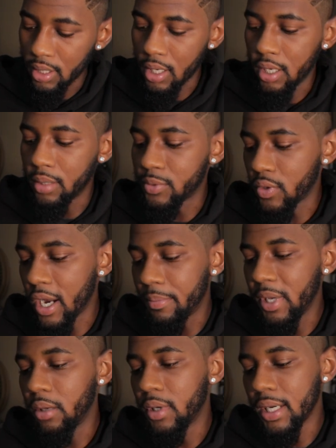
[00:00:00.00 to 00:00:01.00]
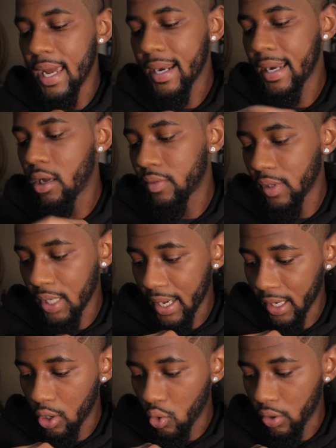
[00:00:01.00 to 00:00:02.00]
So I'll be able to knock out the
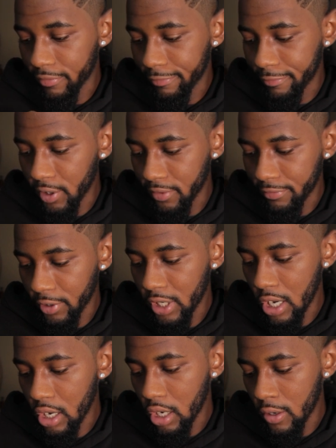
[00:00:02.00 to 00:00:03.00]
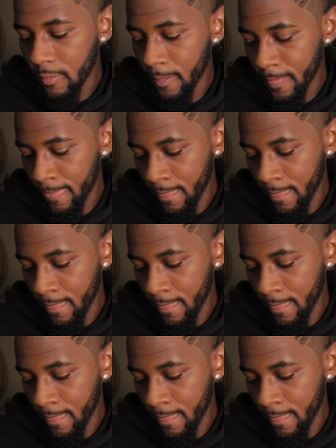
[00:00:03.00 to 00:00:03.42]
like on foot for y'all.